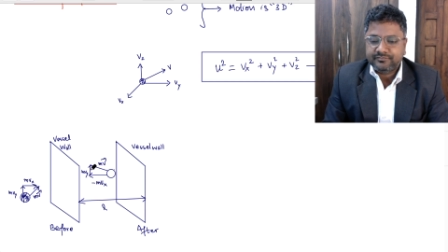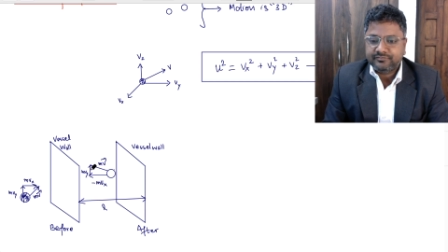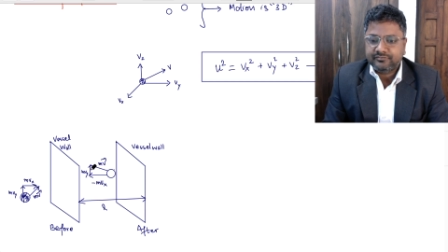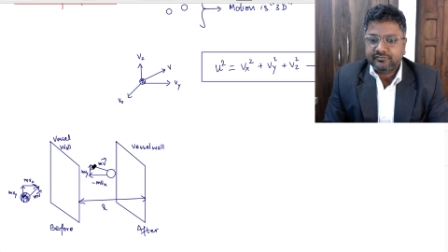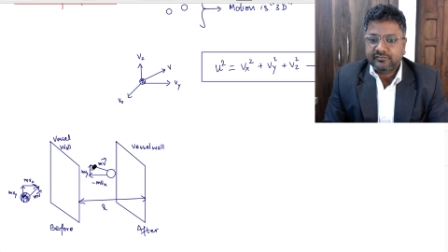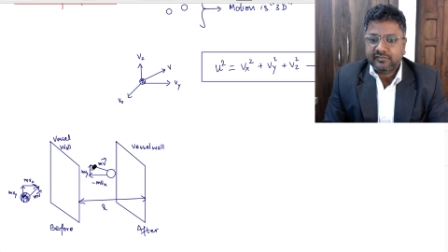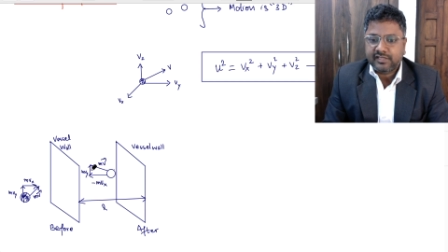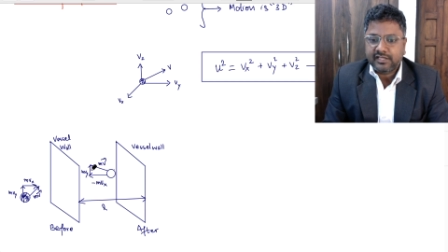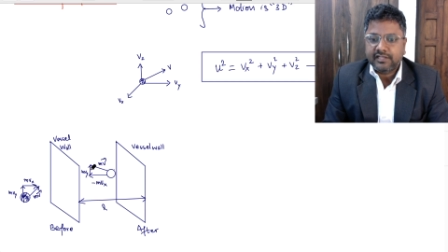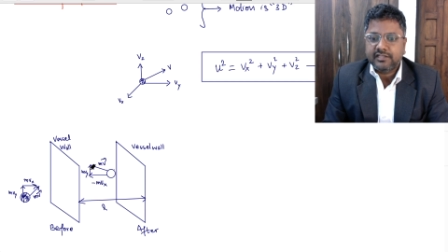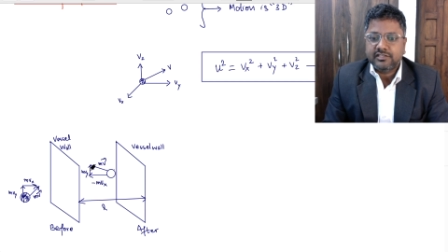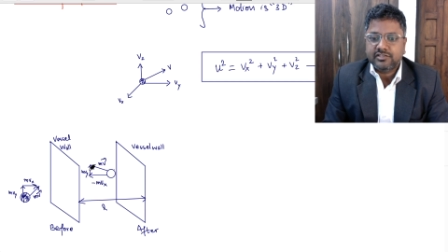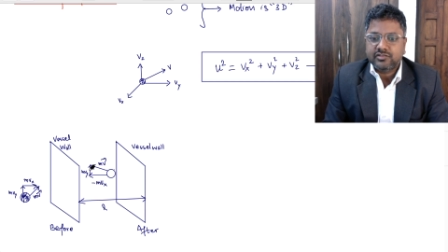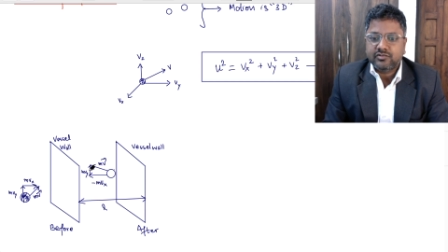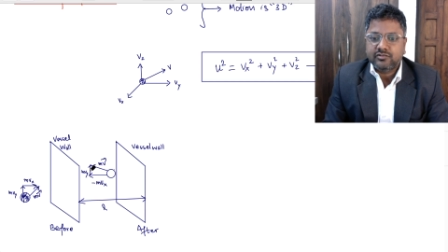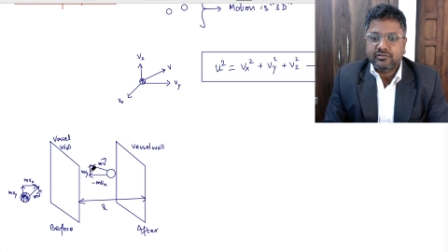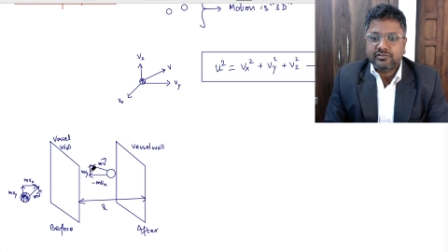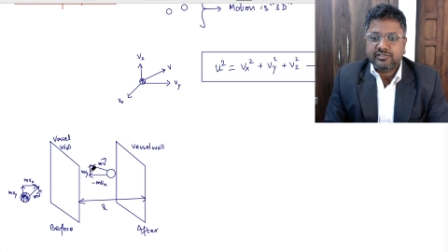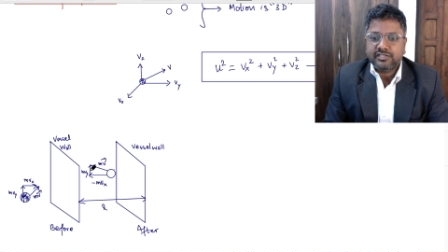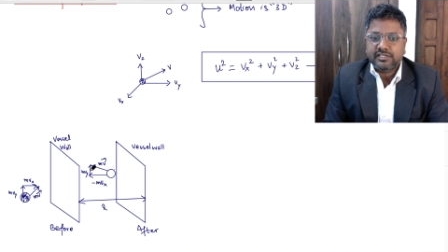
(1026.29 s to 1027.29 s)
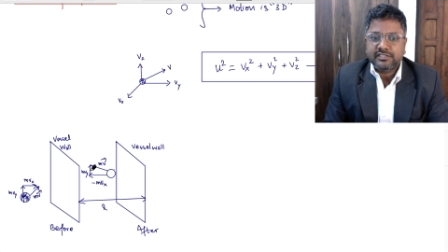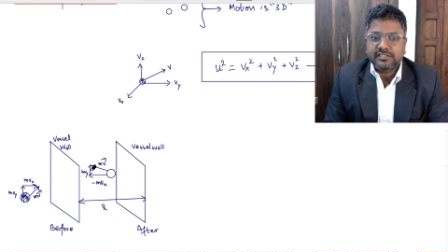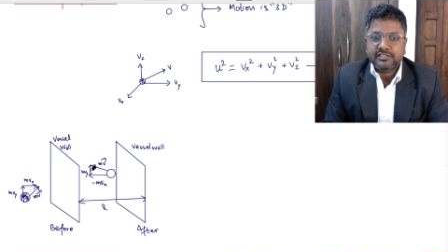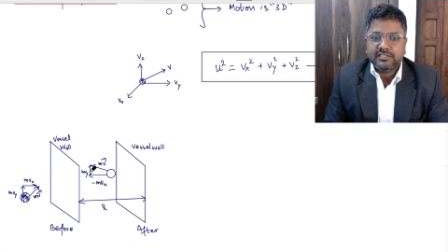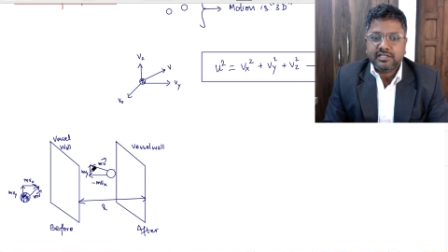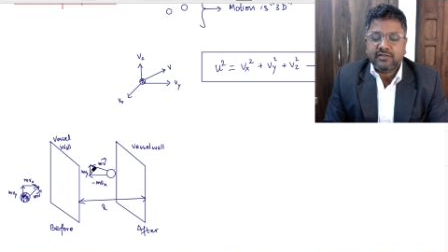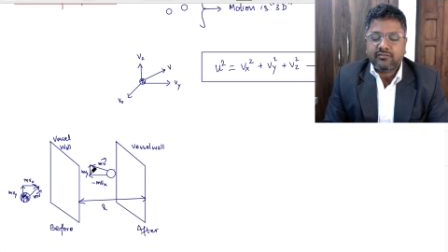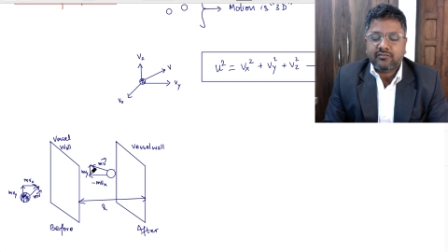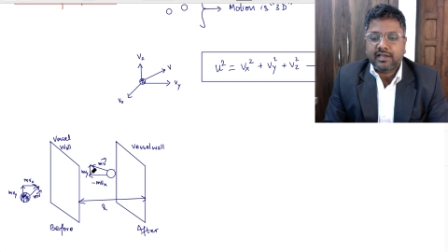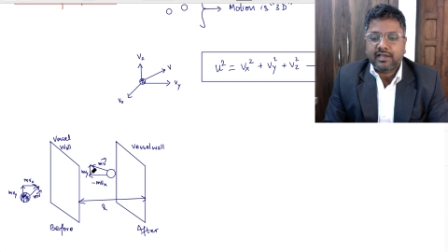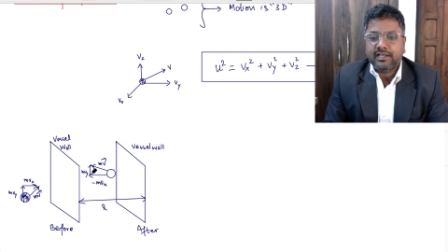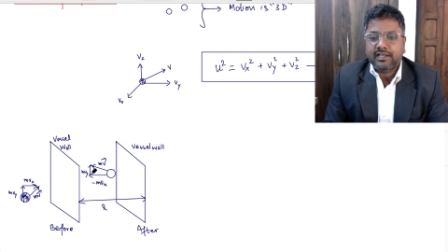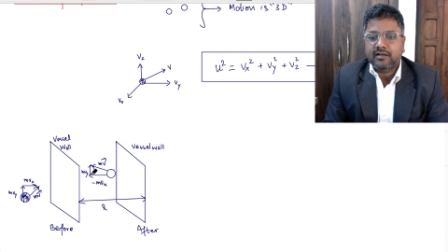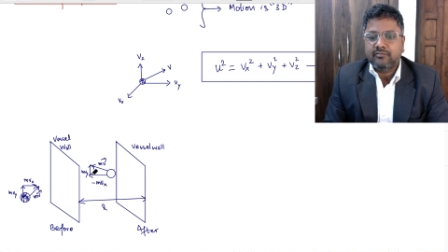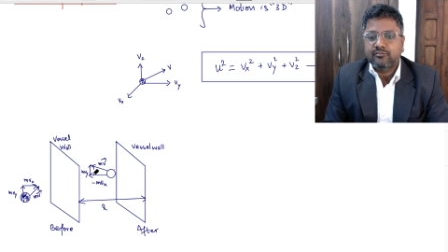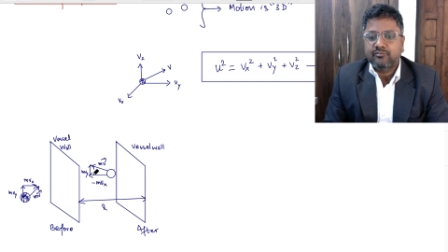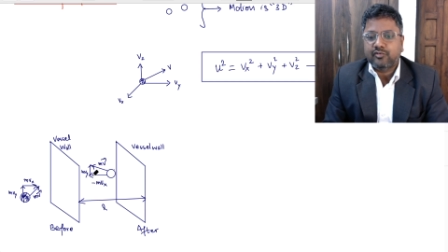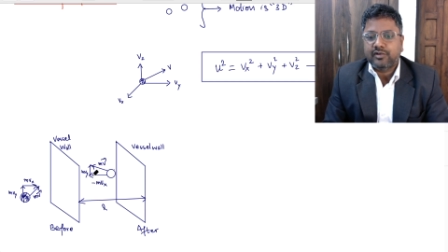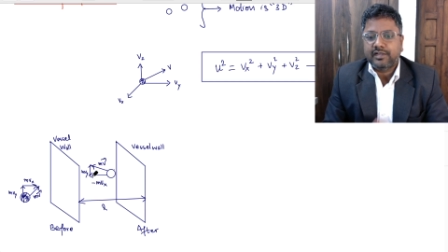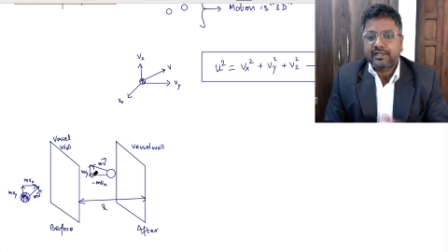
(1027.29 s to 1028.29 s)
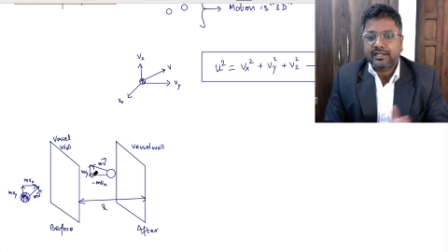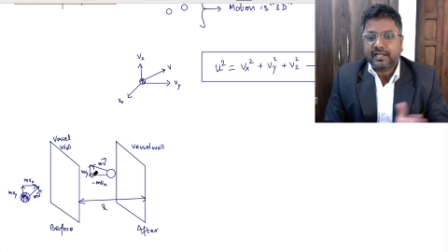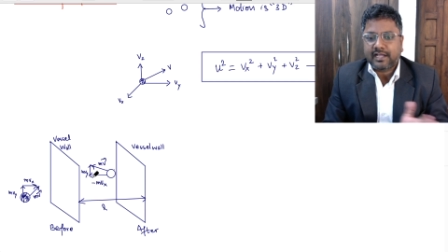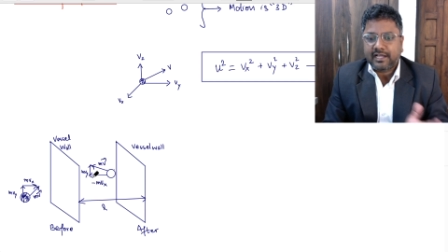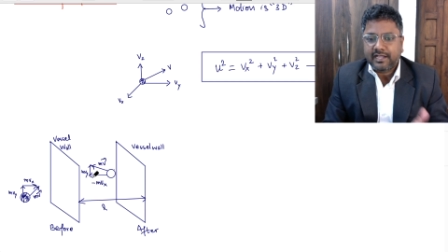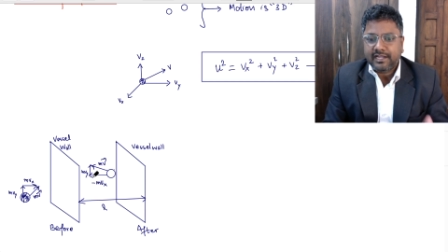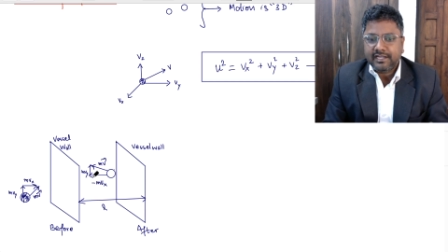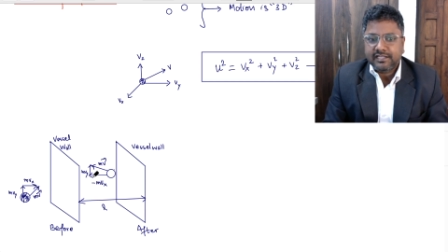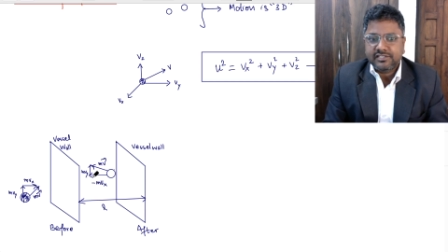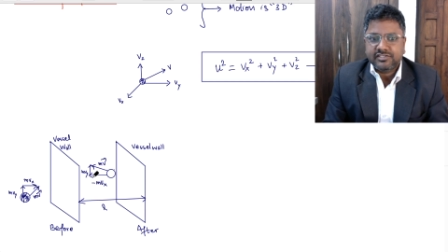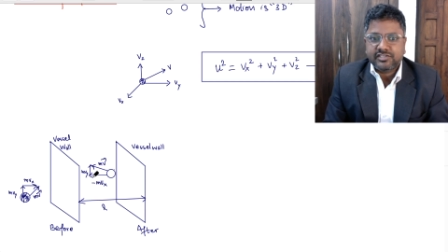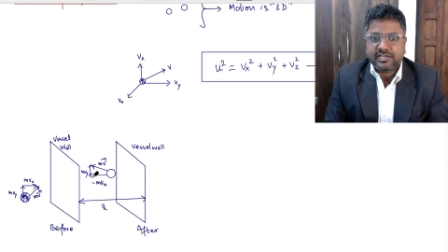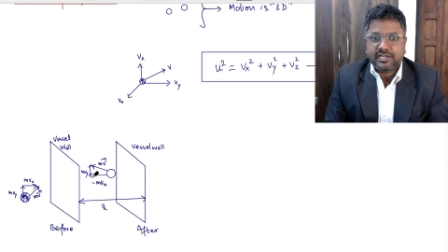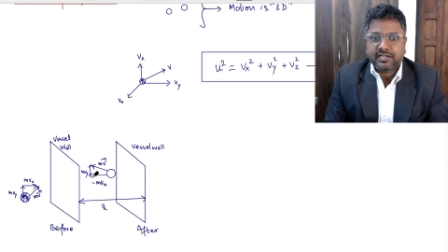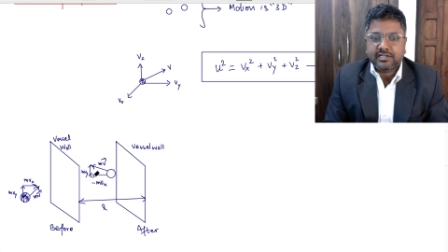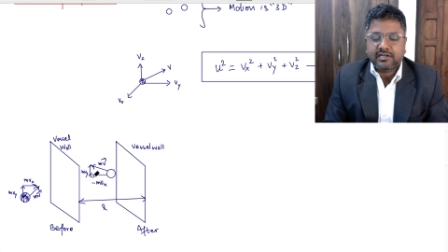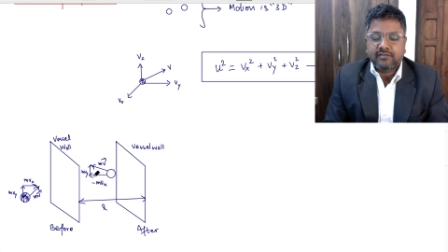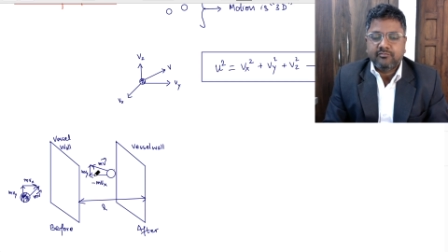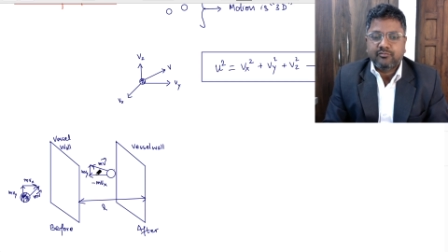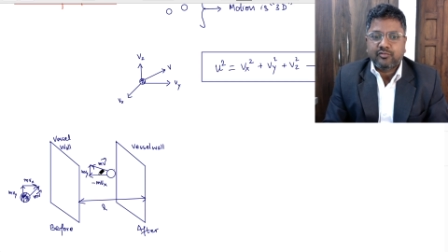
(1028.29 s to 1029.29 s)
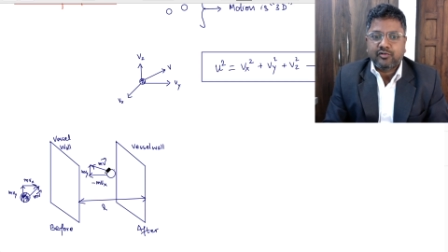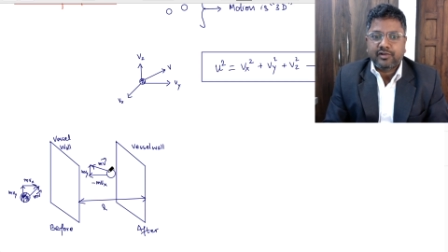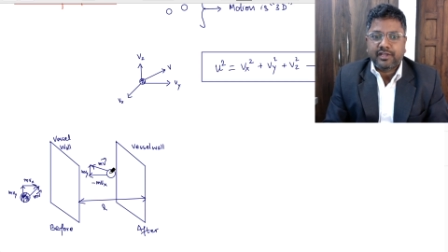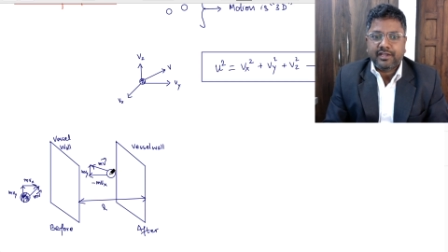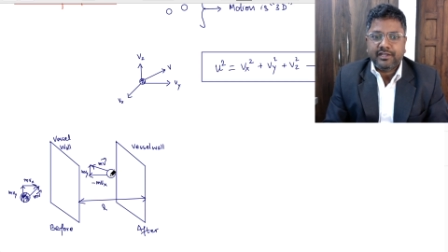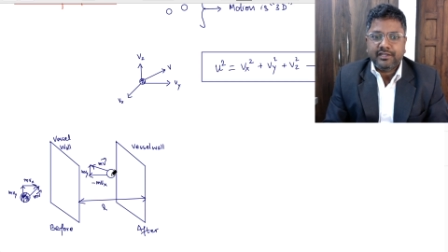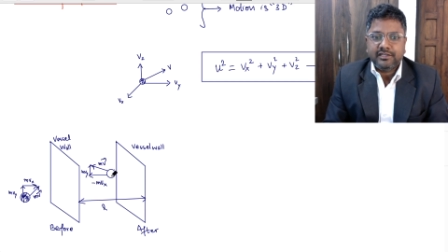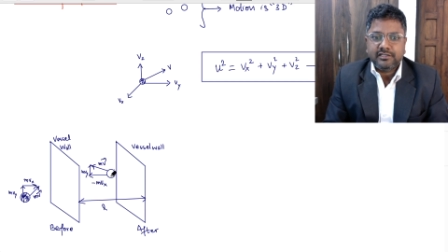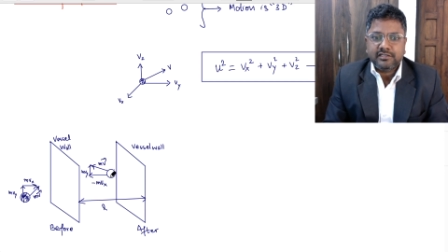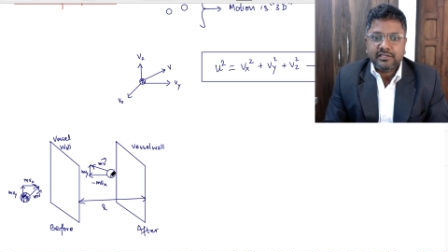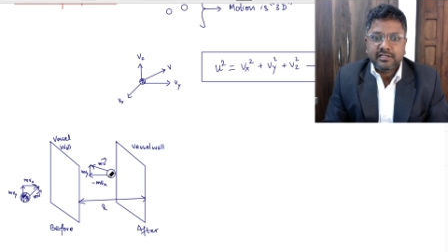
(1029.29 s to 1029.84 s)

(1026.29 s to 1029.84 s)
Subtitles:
There is no change in the Y component and Z component,